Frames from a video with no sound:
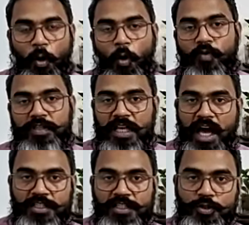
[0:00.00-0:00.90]
Over the
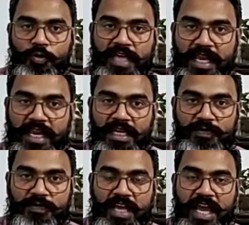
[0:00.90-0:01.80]
last 2
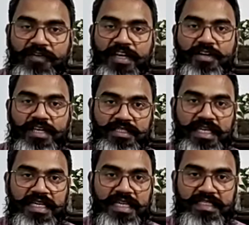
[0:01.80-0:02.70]
decades, we have
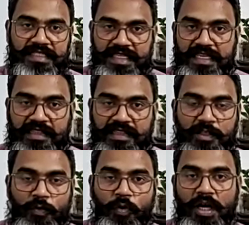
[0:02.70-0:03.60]
increasingly seen that
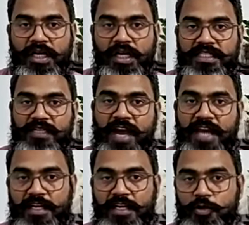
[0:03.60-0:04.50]
the world is
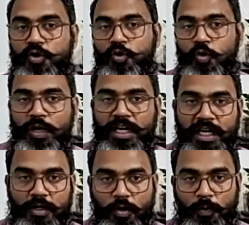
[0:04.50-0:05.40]
divided into two
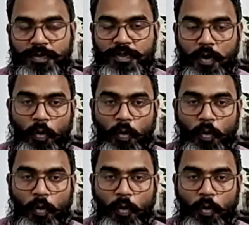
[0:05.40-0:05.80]
clear groups.